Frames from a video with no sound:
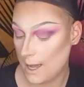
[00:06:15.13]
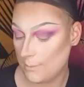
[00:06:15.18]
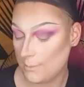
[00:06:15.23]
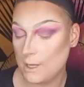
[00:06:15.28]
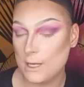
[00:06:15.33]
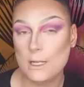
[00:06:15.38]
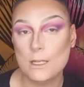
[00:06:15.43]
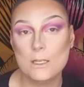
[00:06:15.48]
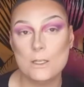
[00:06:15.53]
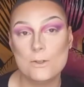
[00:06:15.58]
I'm
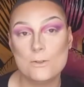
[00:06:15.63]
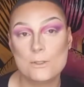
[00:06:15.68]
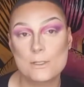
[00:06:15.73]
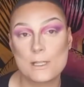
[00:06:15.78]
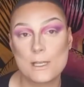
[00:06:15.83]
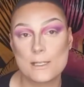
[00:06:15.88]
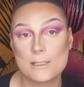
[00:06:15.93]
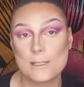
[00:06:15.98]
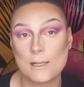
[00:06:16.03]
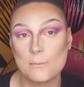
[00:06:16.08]
gonna use
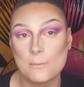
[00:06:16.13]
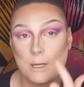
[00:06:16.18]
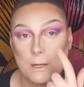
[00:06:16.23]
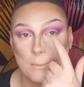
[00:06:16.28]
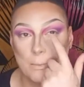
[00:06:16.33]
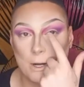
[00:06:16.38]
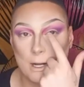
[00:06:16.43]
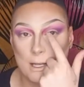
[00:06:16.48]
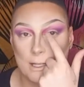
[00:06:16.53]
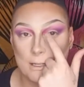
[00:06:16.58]
this I'm gonna
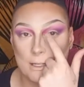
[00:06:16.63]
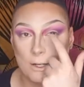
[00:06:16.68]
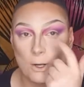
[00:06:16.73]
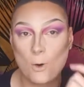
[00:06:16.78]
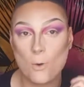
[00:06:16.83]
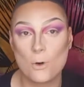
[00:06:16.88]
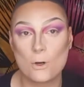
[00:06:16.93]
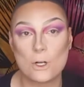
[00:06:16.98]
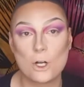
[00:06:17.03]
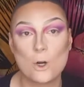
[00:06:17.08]
put it in the
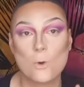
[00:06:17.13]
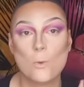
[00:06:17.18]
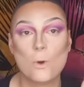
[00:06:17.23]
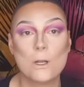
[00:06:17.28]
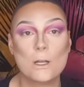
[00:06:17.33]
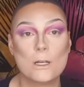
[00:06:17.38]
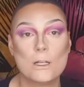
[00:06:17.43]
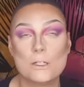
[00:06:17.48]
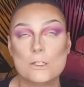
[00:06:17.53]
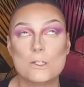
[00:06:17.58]
corner.
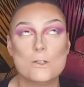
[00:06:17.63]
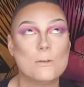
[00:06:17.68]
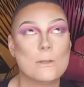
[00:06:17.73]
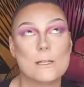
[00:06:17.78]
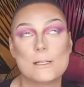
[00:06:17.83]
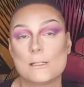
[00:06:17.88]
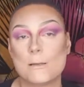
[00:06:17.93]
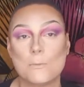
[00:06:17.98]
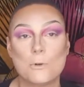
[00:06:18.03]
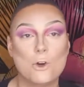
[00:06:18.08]
We're gonna do
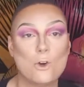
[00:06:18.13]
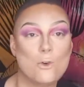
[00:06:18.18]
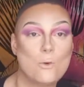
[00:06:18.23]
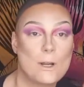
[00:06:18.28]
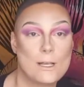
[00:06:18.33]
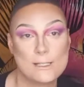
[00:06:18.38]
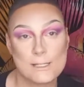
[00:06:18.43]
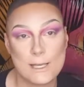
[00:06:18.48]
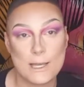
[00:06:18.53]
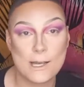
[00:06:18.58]
like some
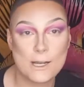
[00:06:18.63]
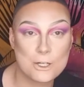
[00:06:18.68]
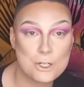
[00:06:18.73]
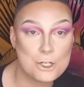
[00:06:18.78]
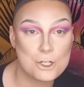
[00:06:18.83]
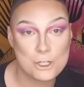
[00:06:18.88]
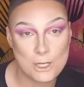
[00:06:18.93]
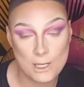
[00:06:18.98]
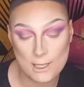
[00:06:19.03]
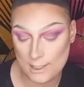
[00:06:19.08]
crazy ass
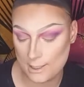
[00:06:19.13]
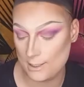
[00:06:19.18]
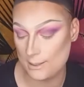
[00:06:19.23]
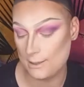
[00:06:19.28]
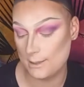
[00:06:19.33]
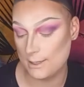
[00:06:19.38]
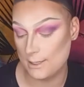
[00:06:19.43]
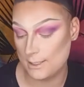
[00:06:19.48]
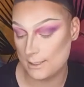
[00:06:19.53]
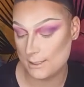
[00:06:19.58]
shit.
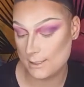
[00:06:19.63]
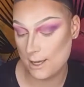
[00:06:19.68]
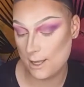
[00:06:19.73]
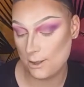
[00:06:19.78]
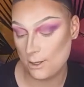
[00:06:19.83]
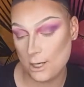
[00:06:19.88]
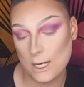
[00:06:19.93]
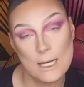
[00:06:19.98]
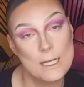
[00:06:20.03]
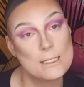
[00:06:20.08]
And this
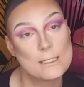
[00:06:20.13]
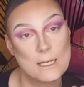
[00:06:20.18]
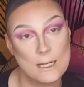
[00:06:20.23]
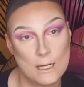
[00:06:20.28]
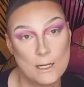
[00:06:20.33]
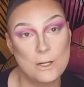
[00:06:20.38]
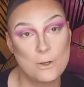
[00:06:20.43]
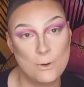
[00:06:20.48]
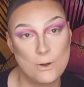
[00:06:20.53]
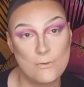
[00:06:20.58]
color is
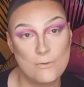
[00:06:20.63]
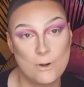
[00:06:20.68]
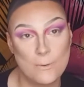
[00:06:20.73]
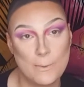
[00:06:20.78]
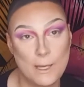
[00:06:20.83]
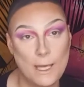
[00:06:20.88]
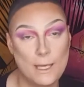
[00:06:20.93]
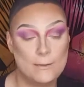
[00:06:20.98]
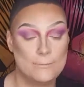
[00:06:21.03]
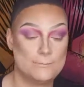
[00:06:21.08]
gonna do it for
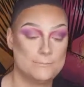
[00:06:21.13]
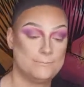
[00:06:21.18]
me.